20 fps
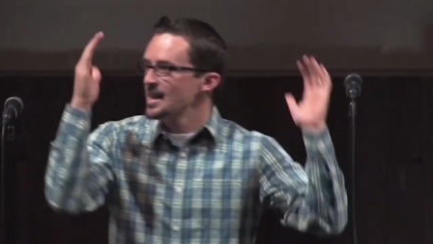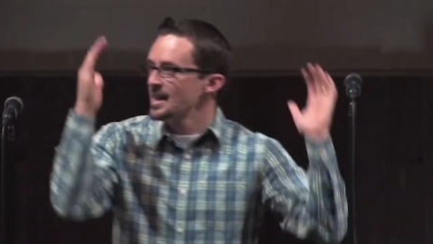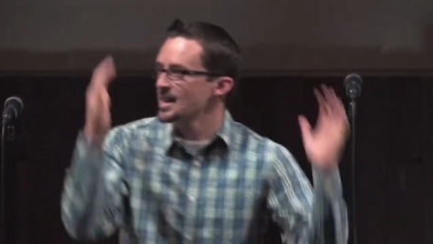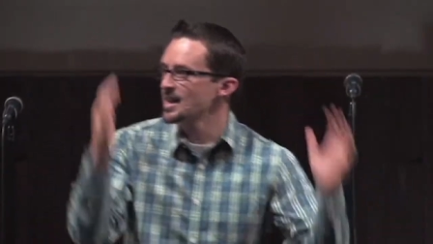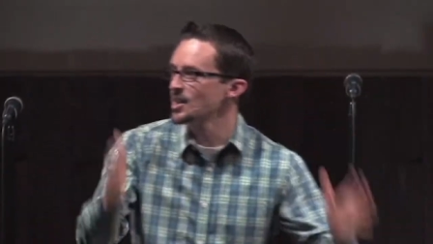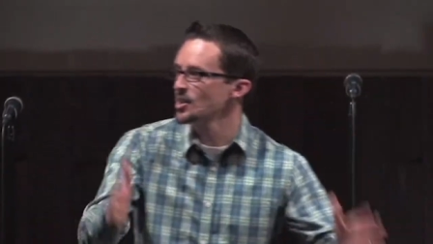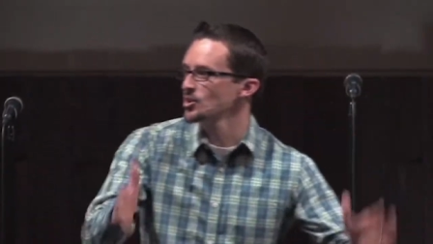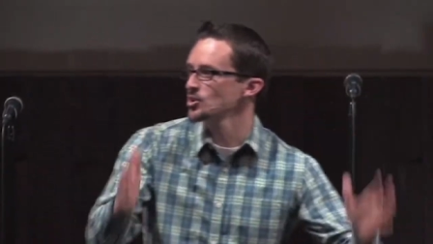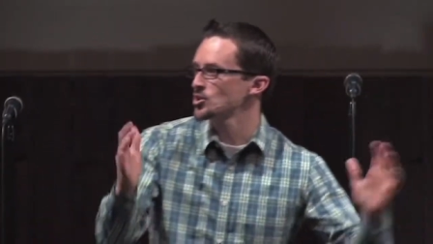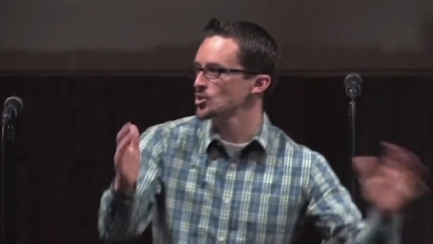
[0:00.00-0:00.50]

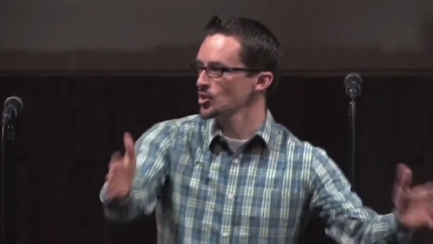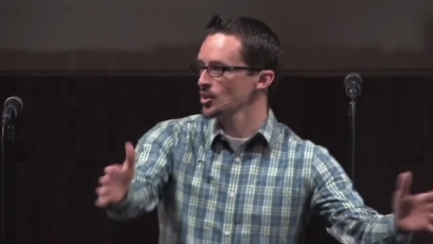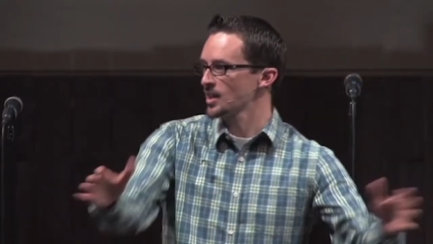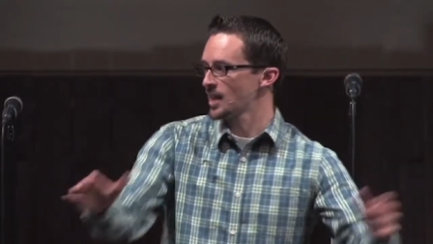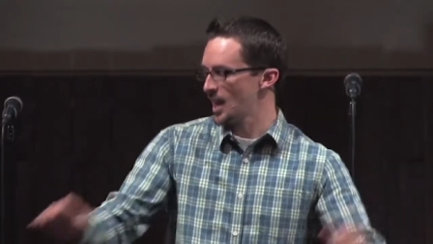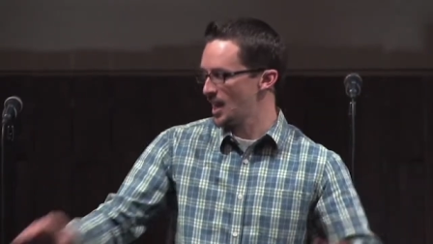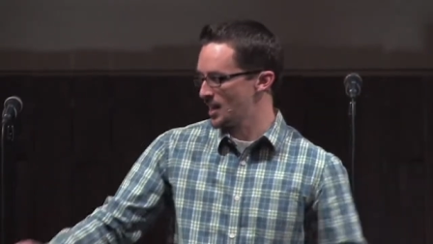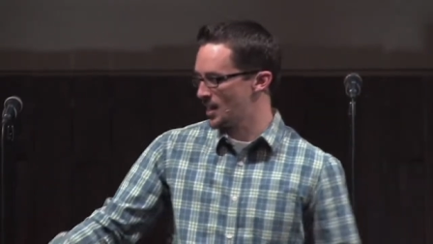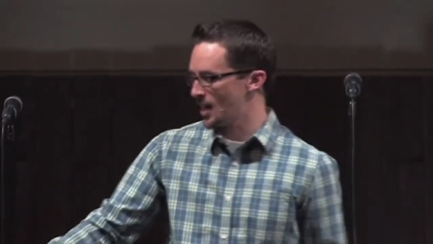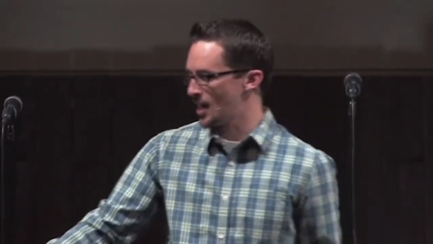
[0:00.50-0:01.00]
here's your
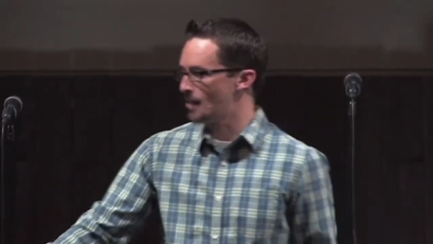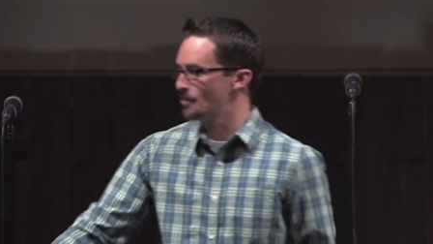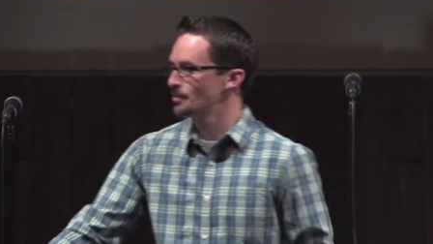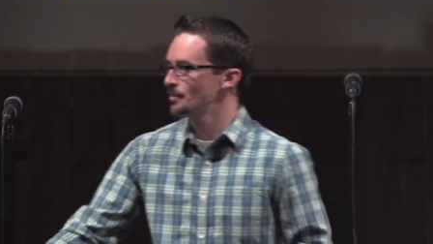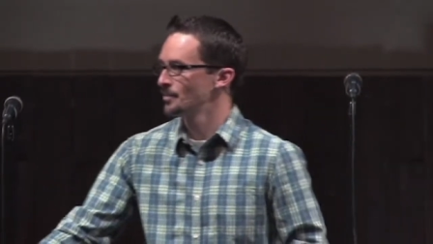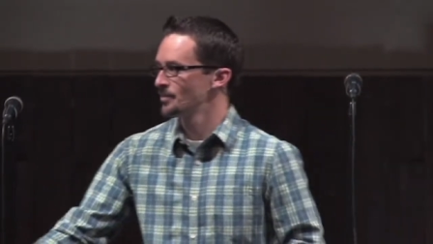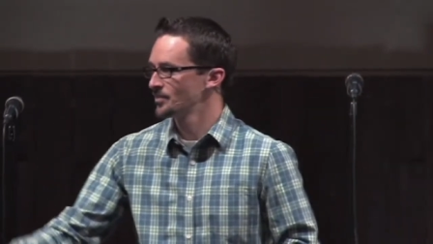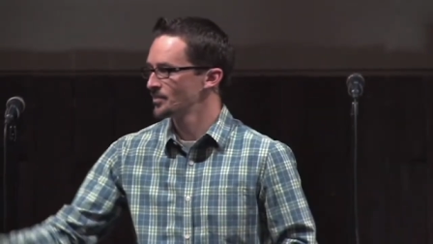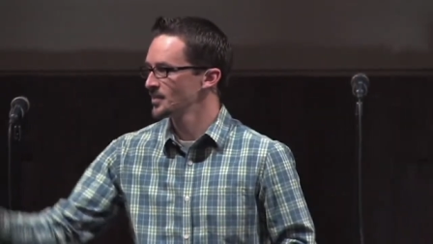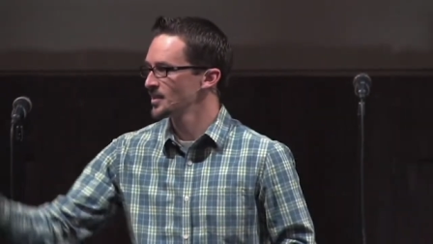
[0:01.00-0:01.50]
K cup,
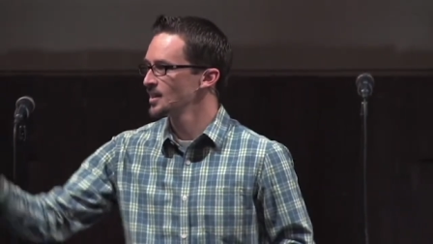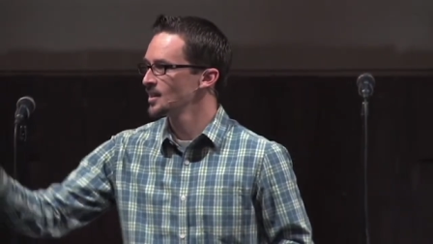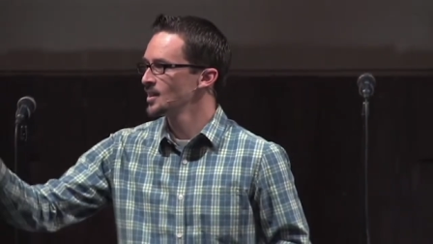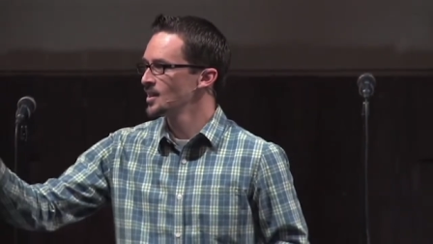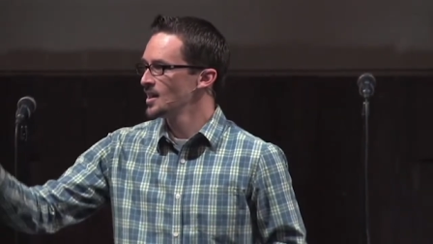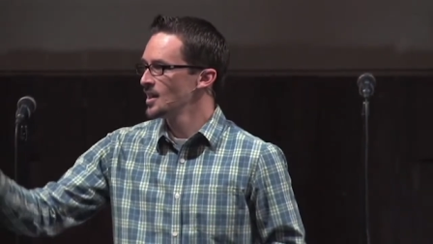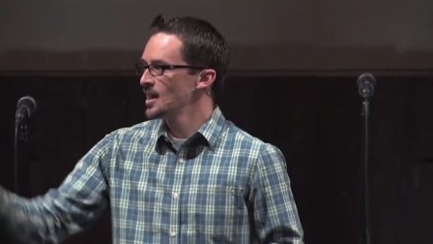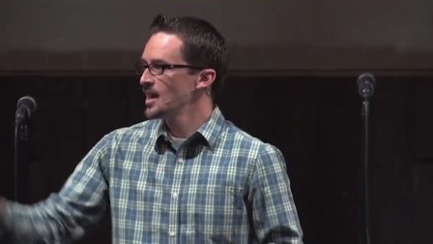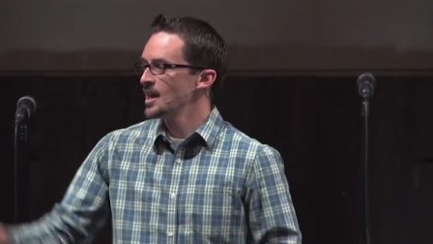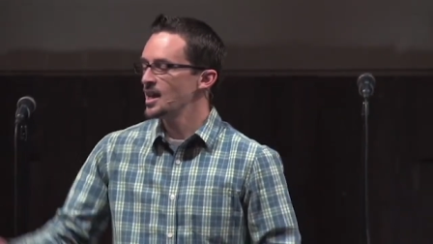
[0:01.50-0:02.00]

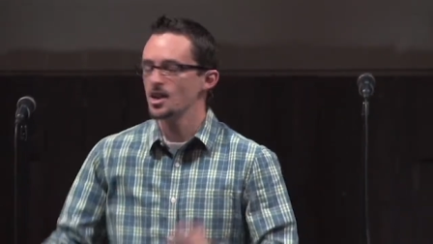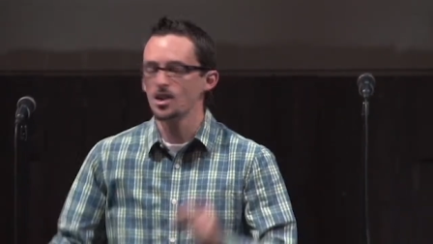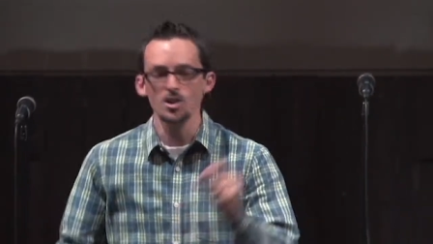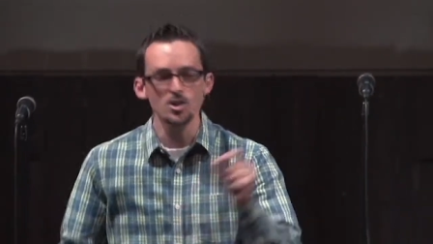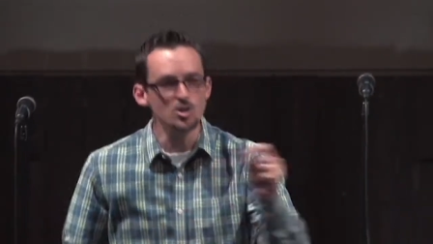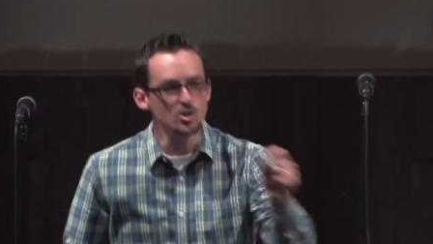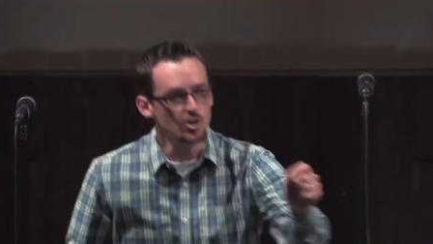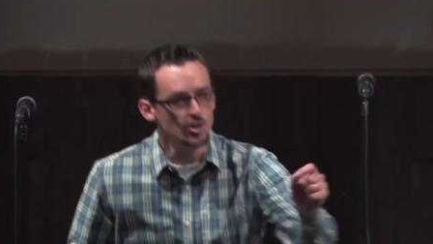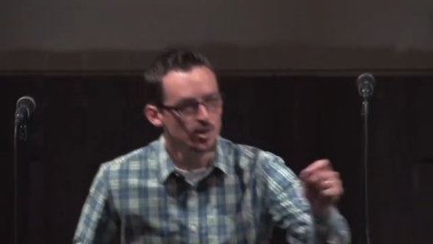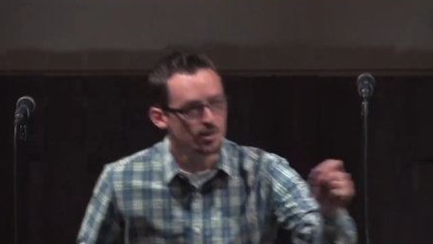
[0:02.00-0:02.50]

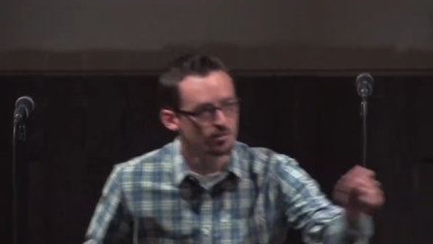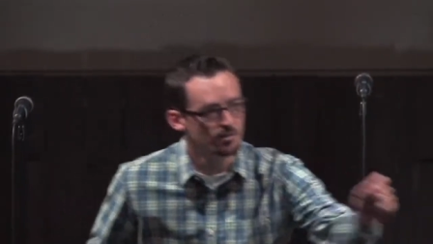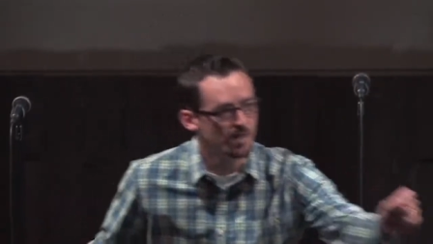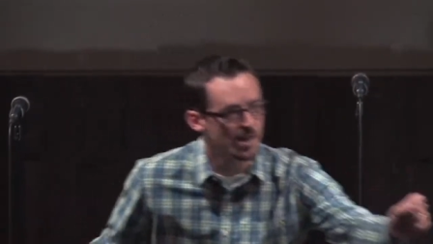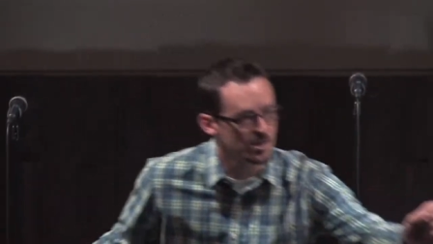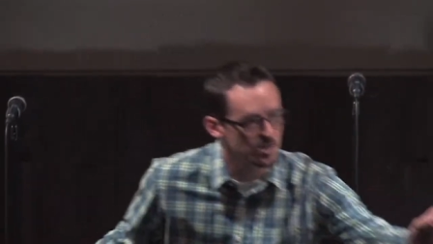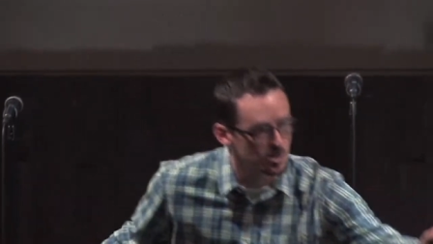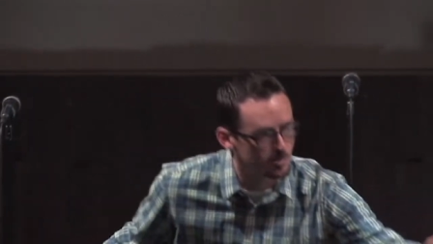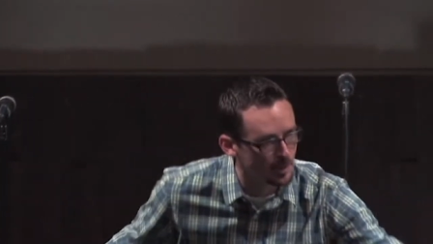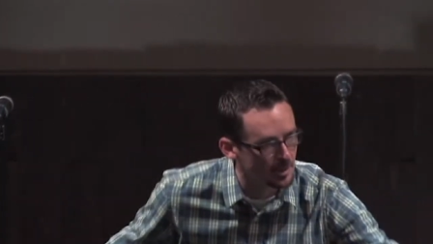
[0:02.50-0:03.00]
here's your
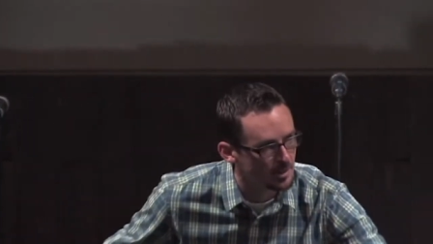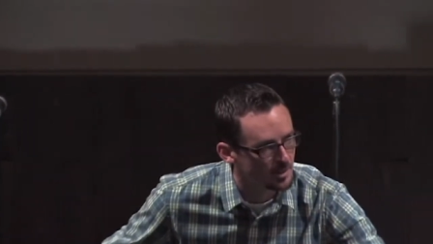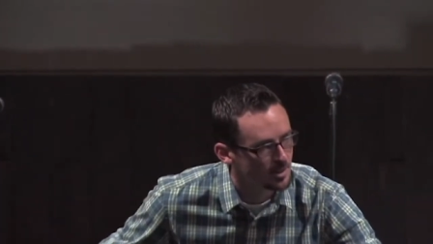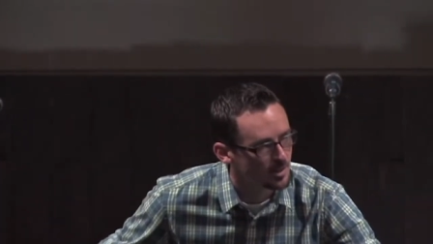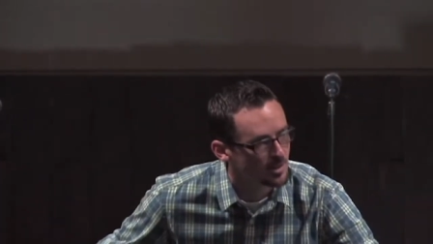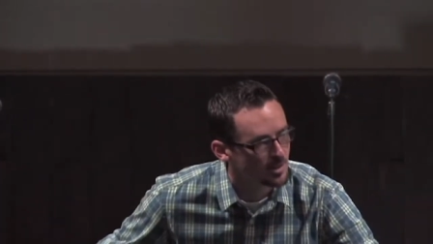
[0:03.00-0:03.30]
investment,